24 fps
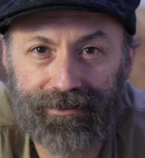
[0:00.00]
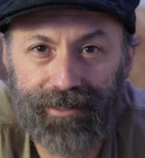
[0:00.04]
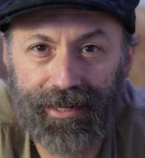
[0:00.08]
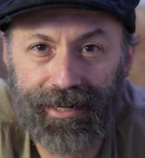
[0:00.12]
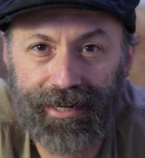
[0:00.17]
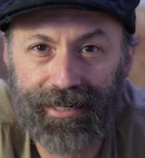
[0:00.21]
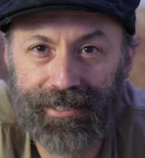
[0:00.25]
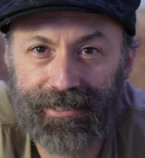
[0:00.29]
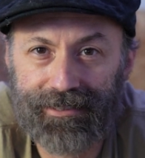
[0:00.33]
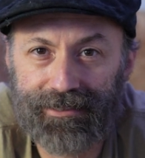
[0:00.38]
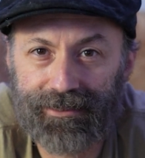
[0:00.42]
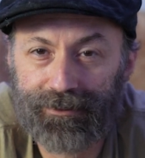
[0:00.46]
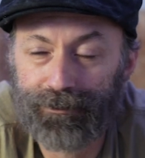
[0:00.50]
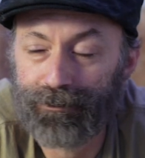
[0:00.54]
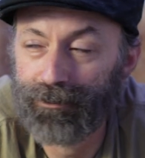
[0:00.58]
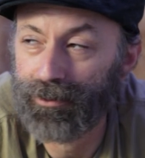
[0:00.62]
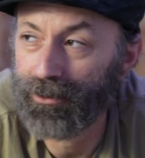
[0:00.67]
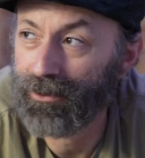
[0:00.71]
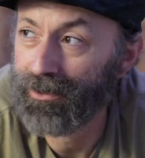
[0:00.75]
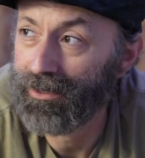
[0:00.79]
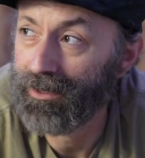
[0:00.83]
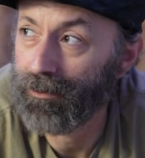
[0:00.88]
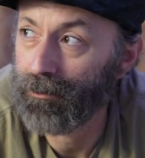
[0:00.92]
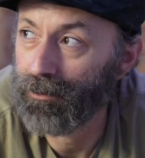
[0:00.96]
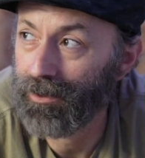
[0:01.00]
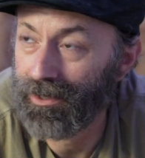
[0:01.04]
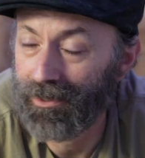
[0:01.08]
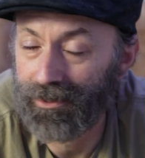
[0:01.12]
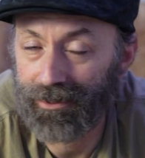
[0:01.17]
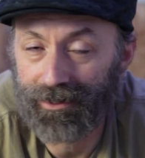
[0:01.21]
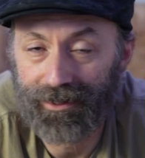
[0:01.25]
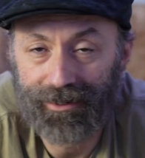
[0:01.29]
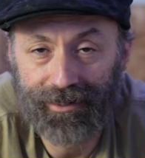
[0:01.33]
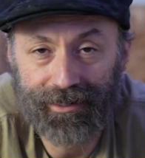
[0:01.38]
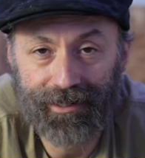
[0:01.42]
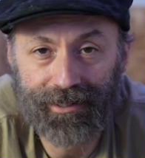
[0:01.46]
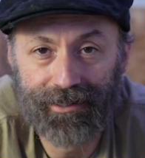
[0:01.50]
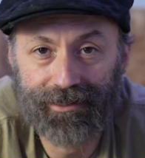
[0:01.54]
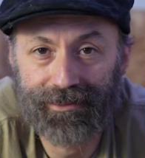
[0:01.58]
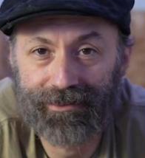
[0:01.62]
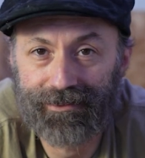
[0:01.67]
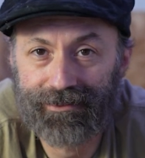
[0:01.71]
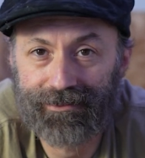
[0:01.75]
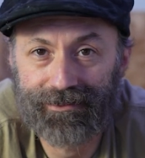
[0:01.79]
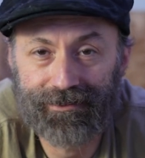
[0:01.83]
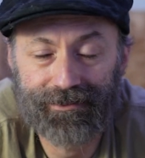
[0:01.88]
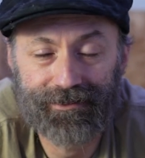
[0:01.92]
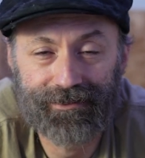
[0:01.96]
and put an umbrella on it
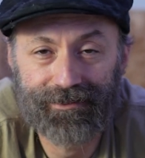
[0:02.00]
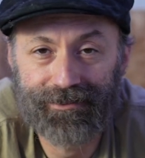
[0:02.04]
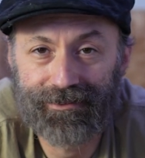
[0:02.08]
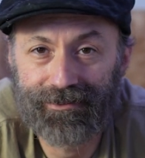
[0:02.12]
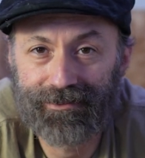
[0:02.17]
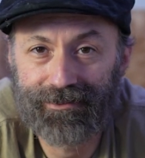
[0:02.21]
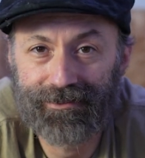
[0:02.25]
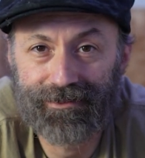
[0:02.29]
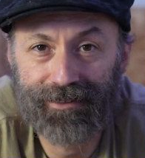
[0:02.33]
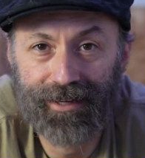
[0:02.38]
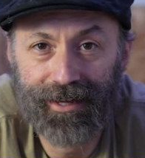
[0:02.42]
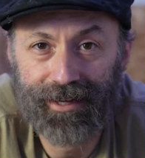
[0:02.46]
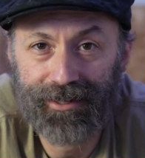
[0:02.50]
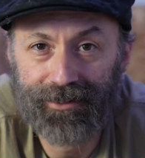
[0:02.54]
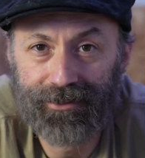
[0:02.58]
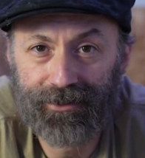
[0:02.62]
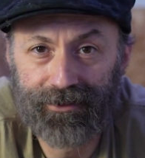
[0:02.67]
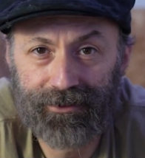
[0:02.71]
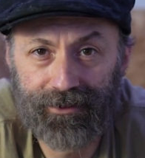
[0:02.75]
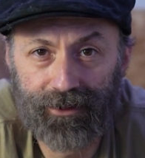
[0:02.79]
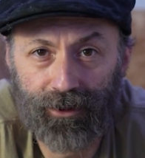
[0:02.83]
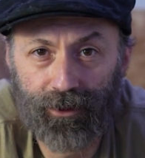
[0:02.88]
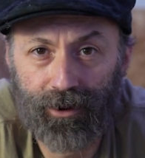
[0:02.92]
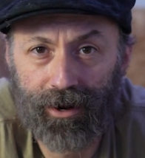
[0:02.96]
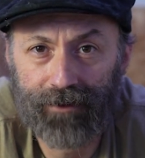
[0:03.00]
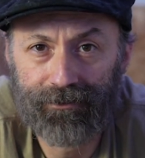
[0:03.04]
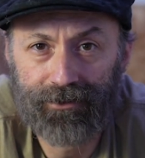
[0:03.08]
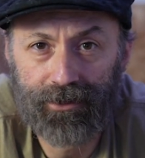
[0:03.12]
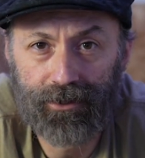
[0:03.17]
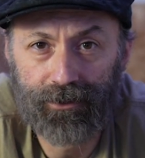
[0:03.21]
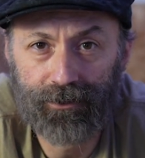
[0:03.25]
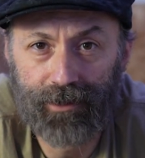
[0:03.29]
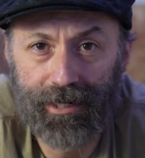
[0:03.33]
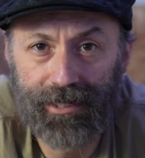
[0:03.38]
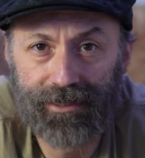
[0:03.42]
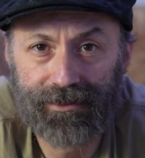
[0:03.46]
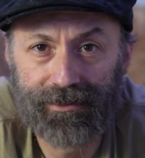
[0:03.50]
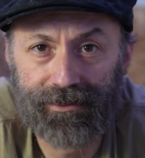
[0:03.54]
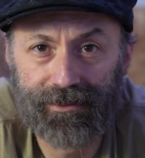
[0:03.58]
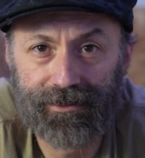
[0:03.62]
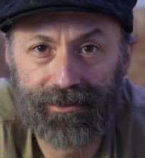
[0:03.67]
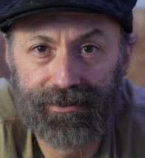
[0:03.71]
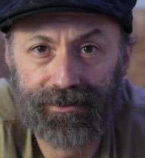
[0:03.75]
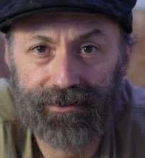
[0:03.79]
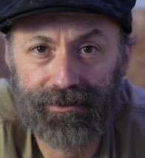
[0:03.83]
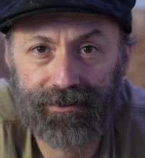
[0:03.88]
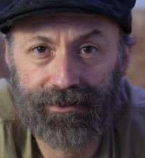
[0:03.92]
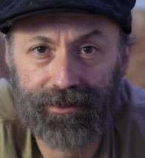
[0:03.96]
and just go off to the
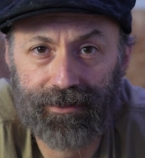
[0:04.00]
races.